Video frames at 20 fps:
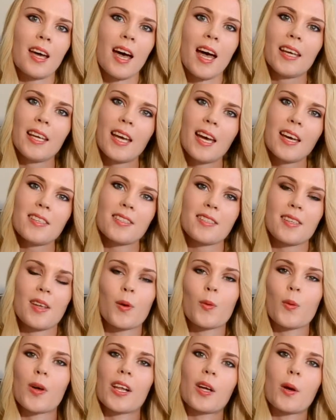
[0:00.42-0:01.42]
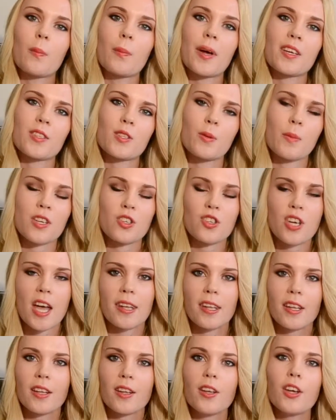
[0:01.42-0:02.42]
Hi guys, and welcome back to my
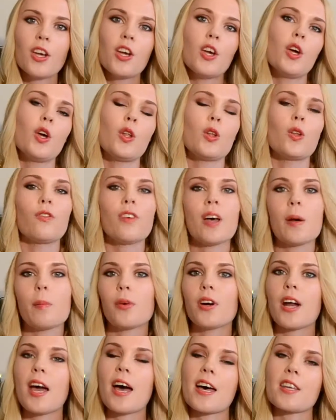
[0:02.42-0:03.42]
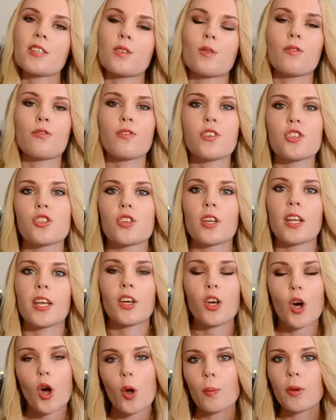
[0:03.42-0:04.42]
channel. November has officially
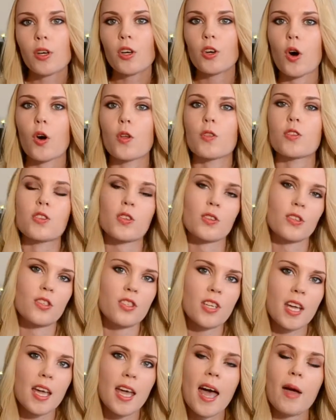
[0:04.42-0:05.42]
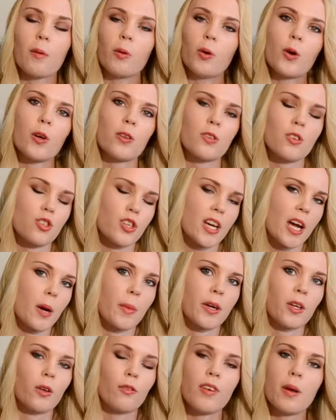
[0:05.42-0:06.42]
come and gone, so today I'm going to share
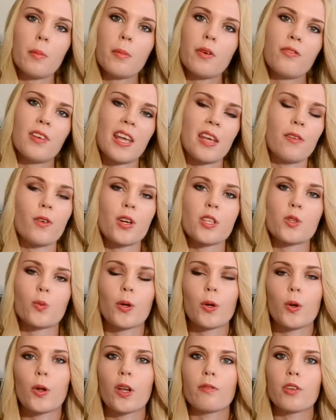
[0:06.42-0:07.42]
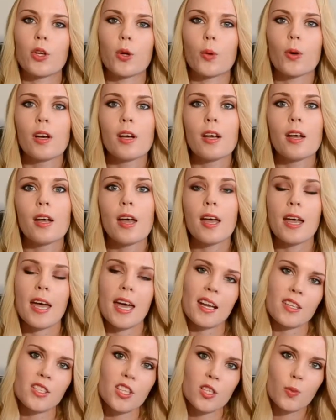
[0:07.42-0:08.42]
my November favorites with all of you.
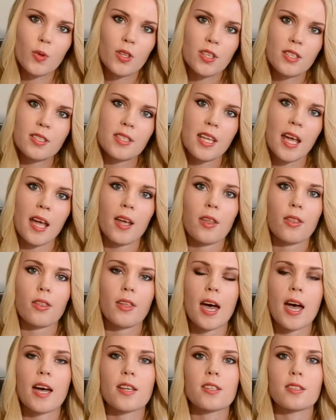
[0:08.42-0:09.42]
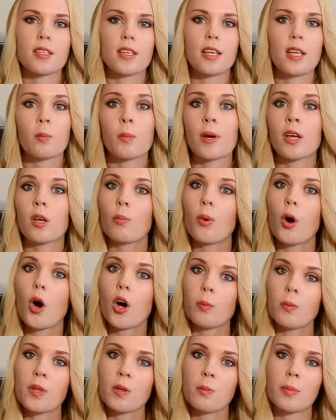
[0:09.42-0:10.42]
And I just want to say that in my
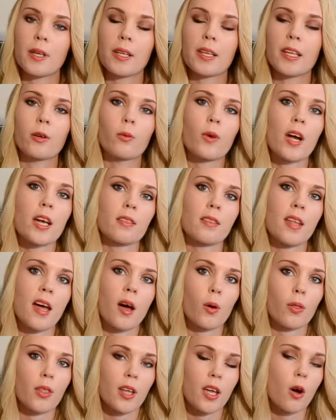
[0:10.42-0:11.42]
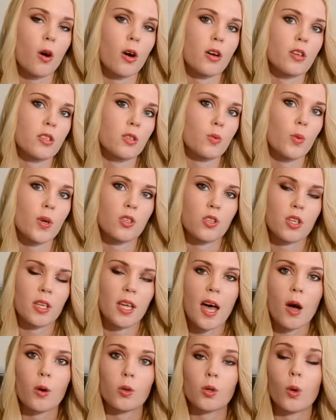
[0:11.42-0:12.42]
apartment building right now they are switching
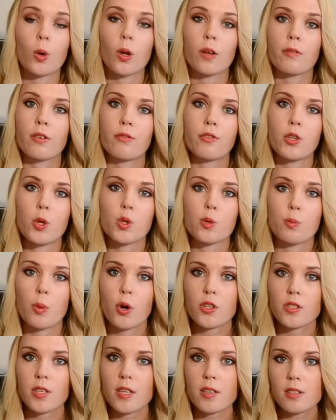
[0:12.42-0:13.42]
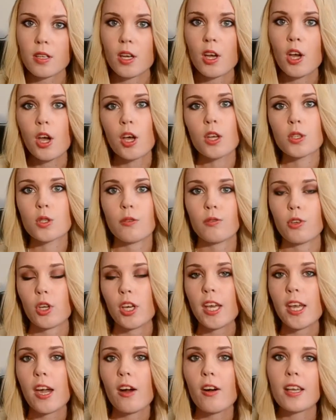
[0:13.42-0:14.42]
out all of the fuse boxes. So if you
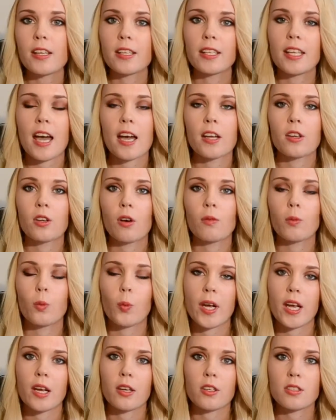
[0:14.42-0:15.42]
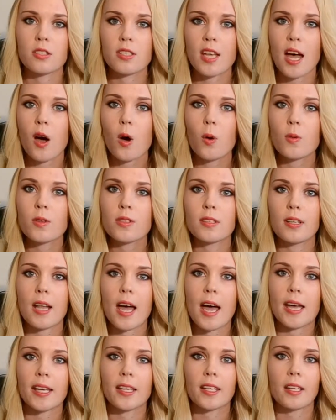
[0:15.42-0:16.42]
hear any kind of weird sounds
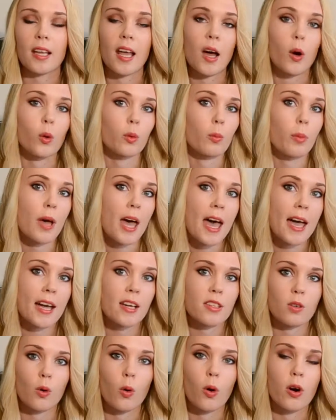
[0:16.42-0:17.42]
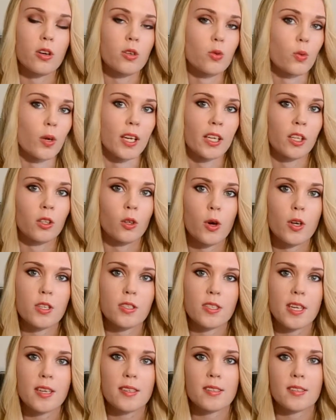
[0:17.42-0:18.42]
like loud bangs or drilling
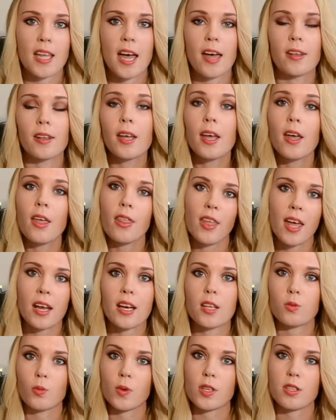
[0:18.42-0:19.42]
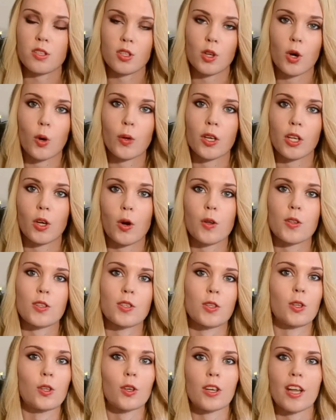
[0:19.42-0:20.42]
noises, then that is what's going on, so
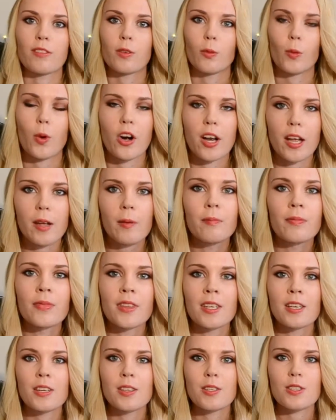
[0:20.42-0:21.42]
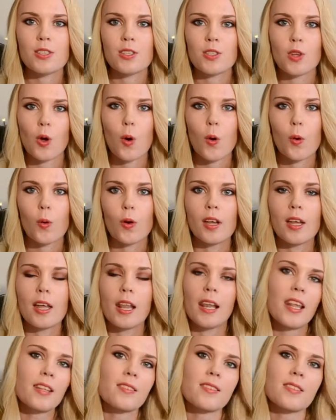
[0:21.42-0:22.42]
you don't have to worry. So
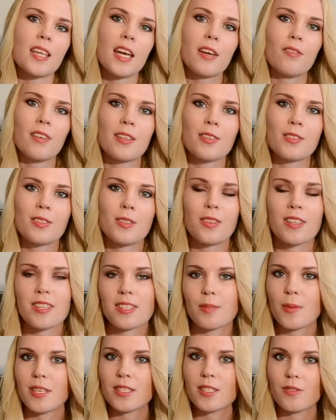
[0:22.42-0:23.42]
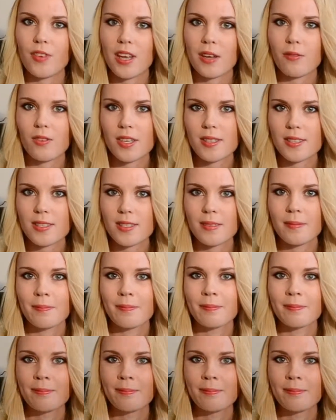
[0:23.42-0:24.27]
let's dive into this month's favorites.